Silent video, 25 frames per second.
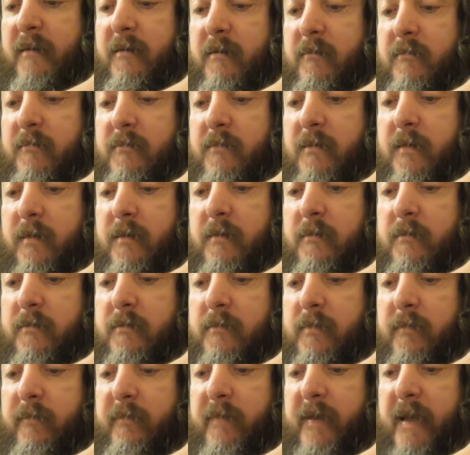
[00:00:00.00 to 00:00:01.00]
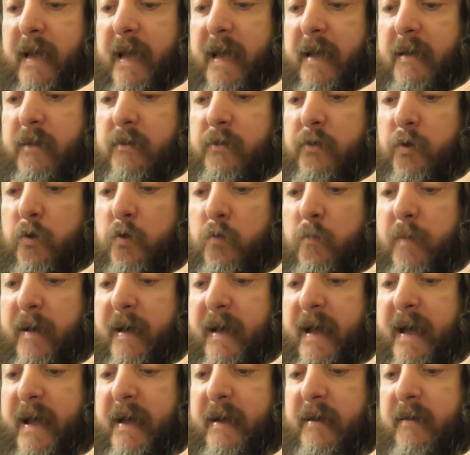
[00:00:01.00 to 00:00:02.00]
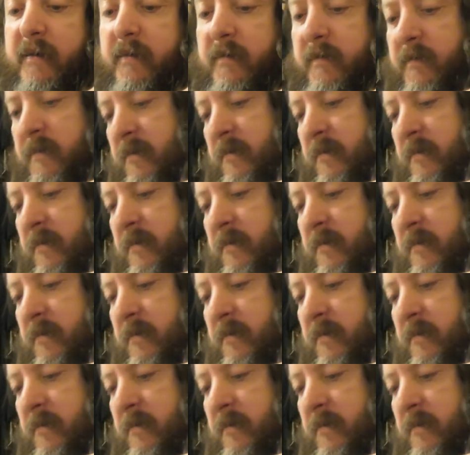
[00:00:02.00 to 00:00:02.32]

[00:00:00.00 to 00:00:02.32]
it looks like. Something Head, Toma Head.